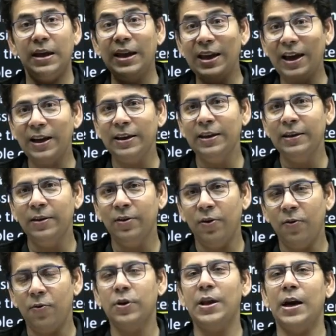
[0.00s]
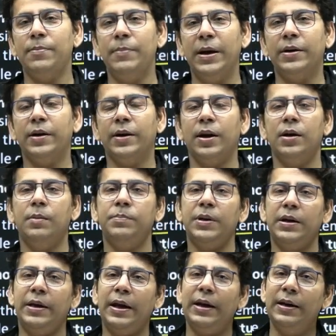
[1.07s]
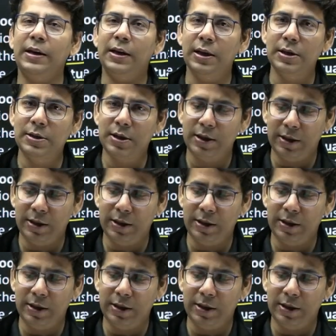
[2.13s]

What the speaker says: AI, for that matter, can appear in agriculture,